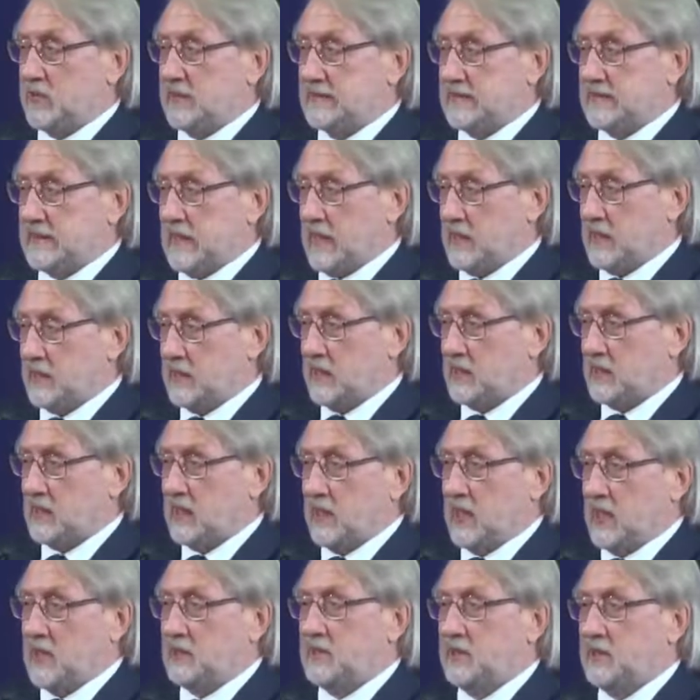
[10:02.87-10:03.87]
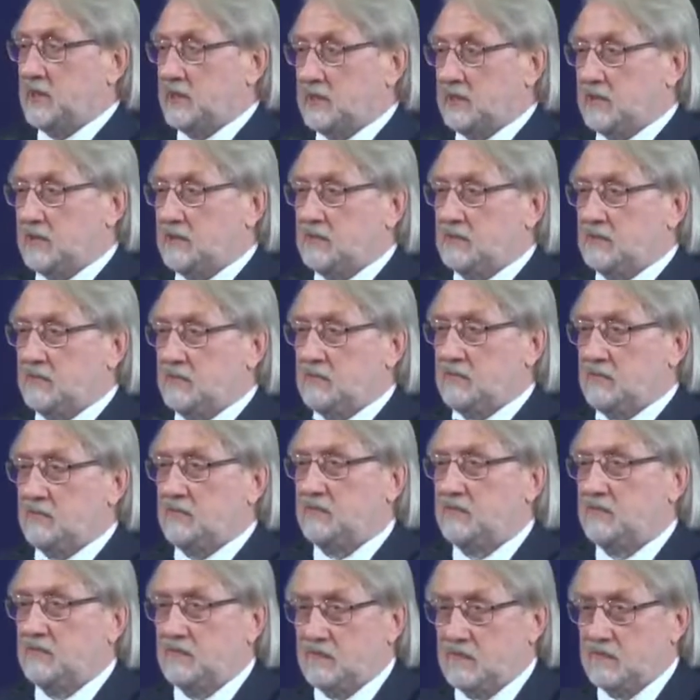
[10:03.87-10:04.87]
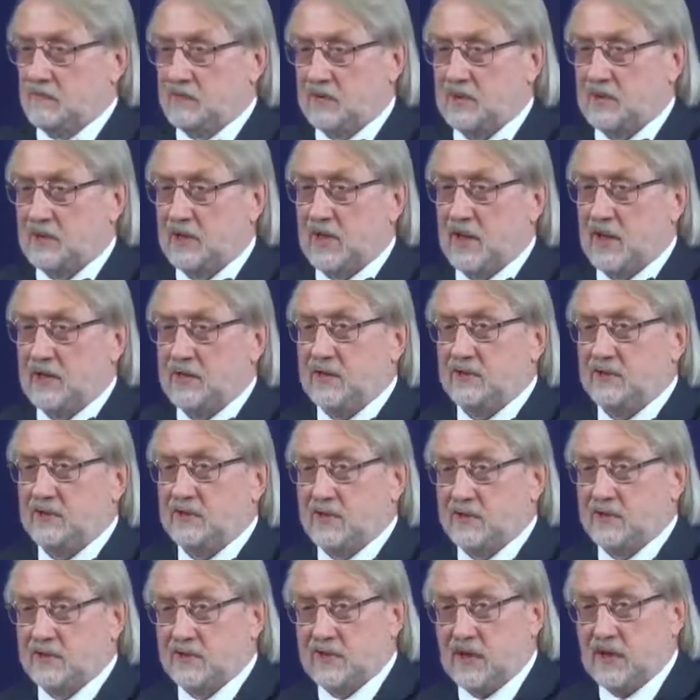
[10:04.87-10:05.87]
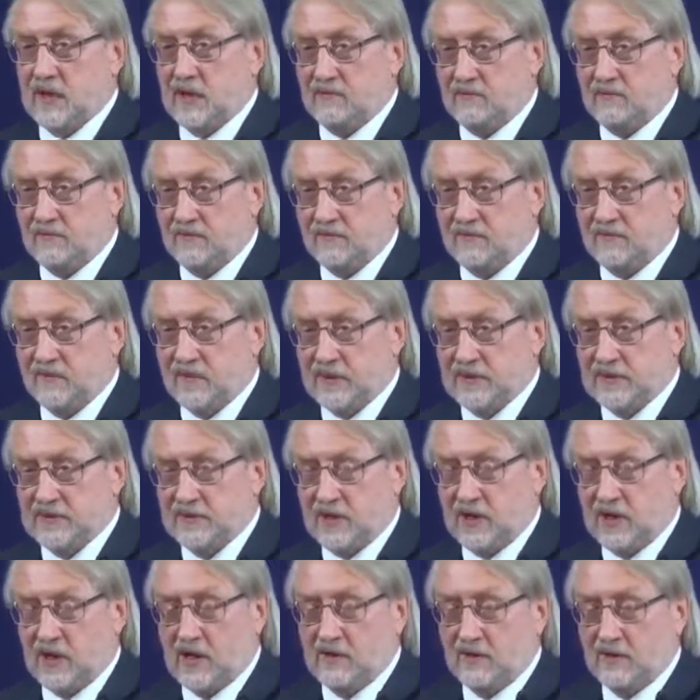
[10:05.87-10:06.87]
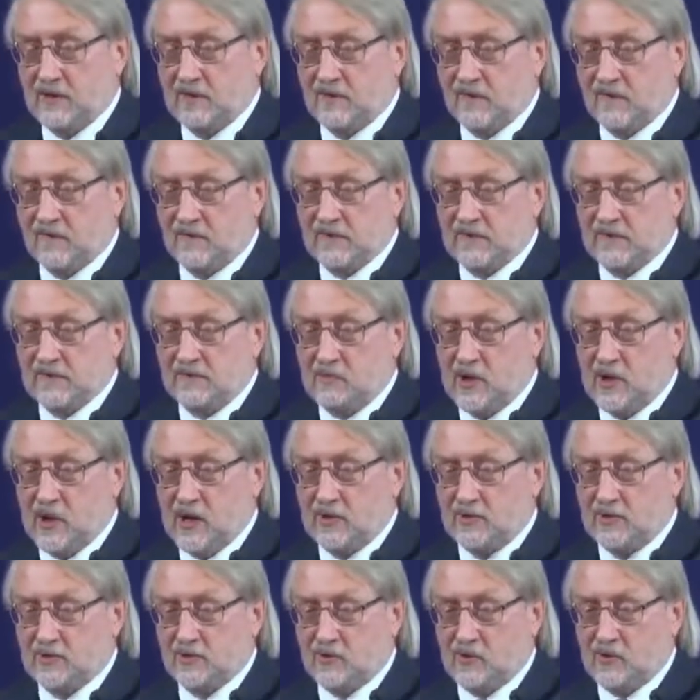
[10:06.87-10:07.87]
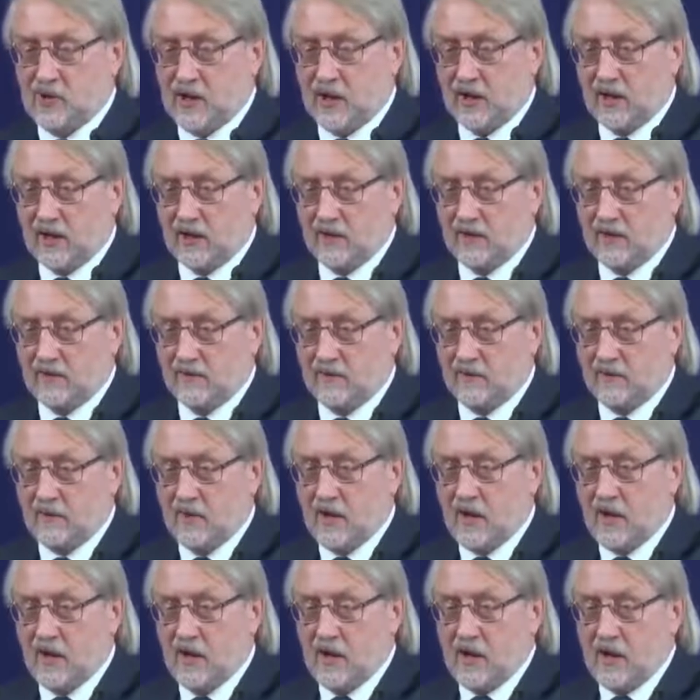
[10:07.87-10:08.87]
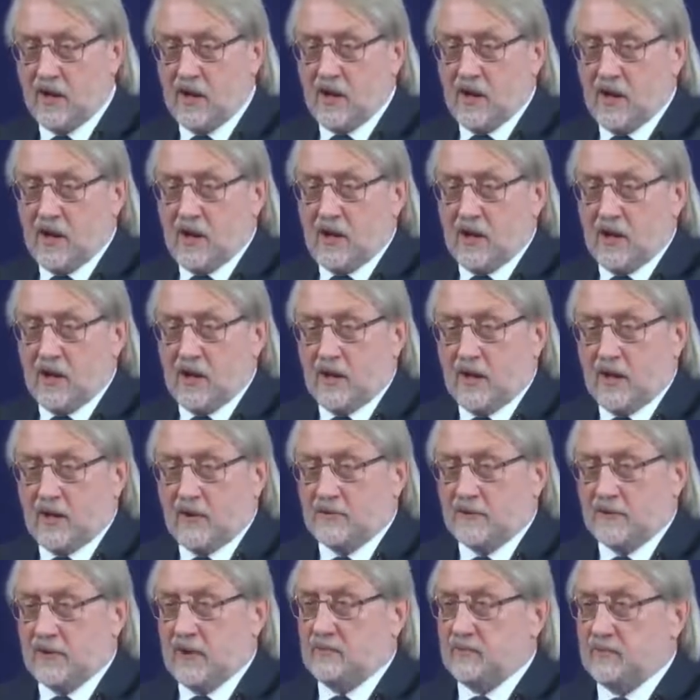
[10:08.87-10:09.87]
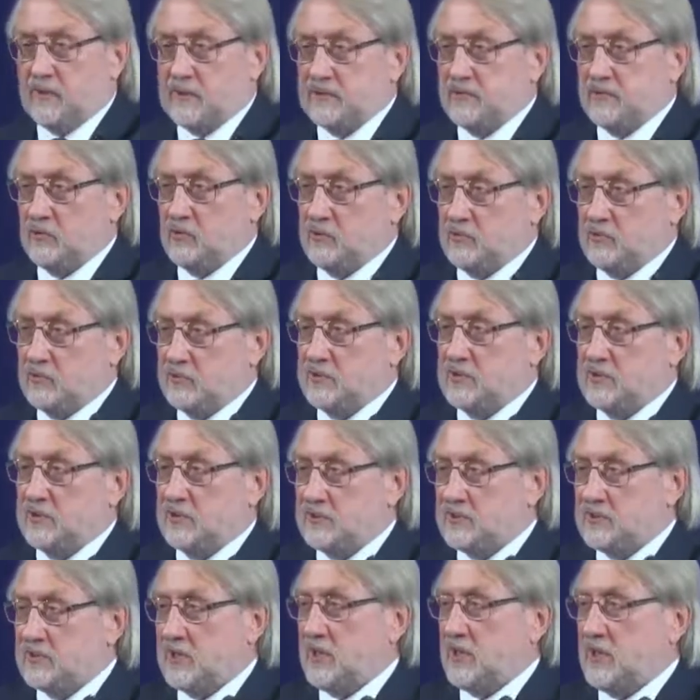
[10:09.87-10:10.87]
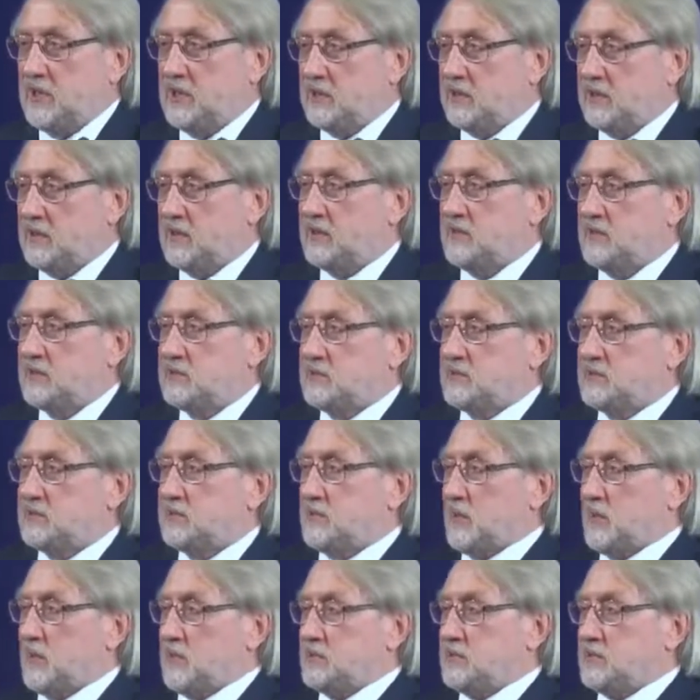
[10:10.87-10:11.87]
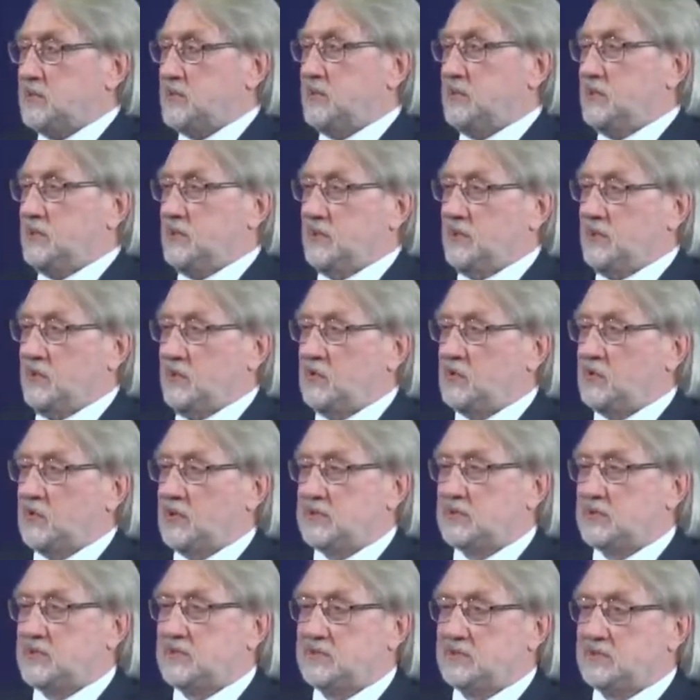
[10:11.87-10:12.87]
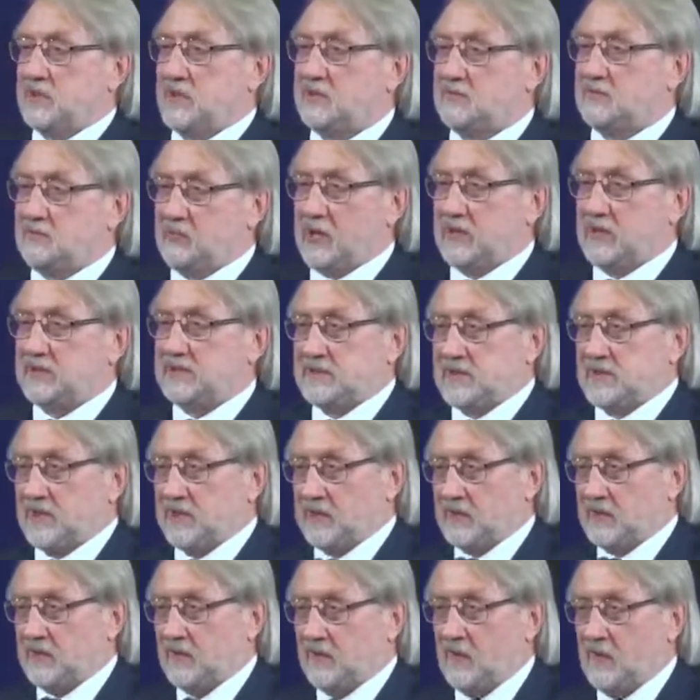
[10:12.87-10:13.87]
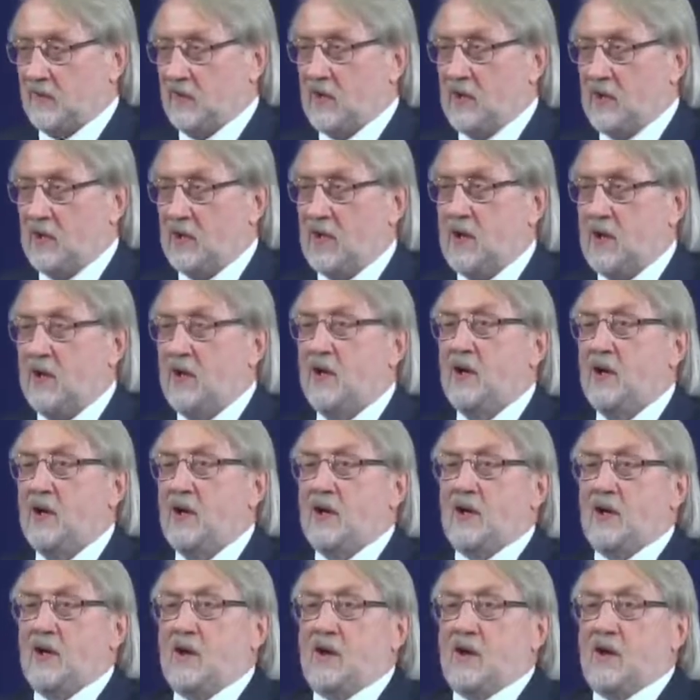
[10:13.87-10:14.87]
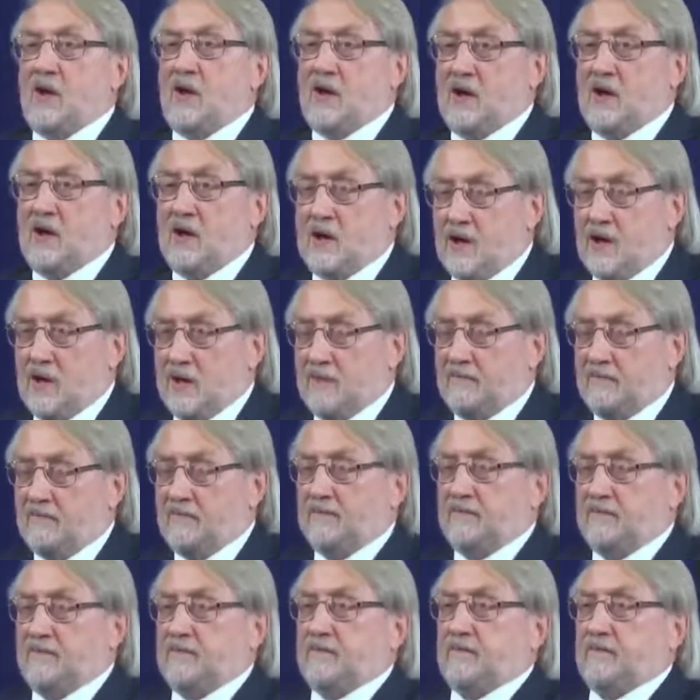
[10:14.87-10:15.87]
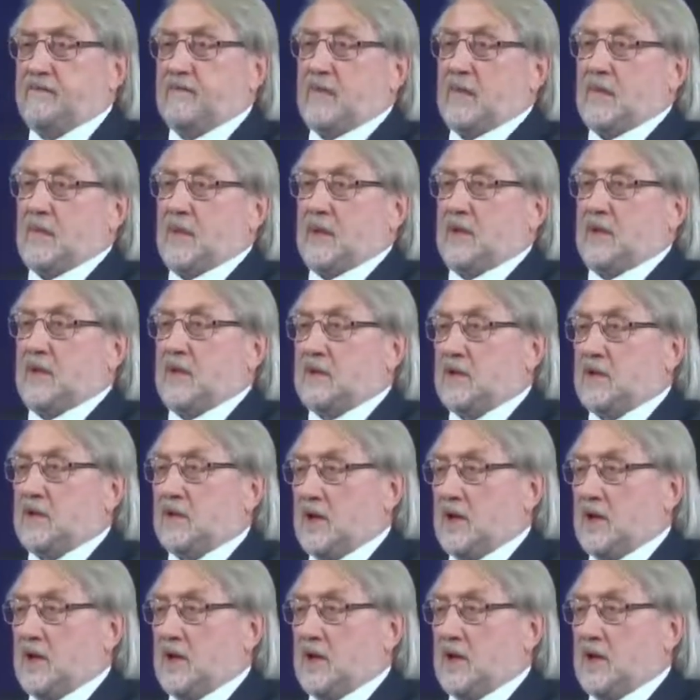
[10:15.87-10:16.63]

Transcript: are all quite complex. Well, the issue of circumcision, for example, for some countries, this is quite a pressing and relevant issue because it can decrease the infection risk by 60%.